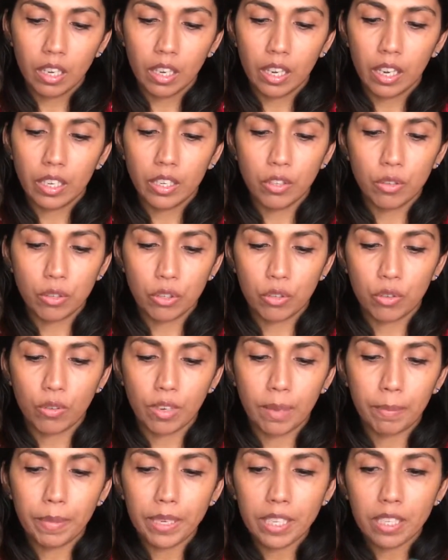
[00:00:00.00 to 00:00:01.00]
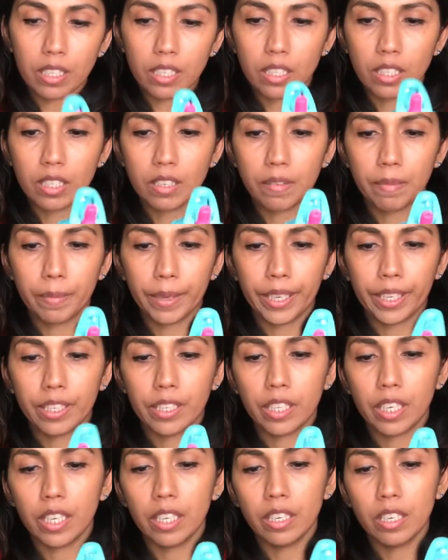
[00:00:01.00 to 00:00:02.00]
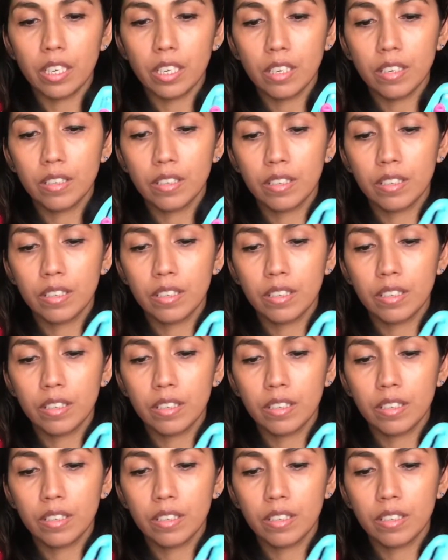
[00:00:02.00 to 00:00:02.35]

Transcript: and you strap it, make it tighter,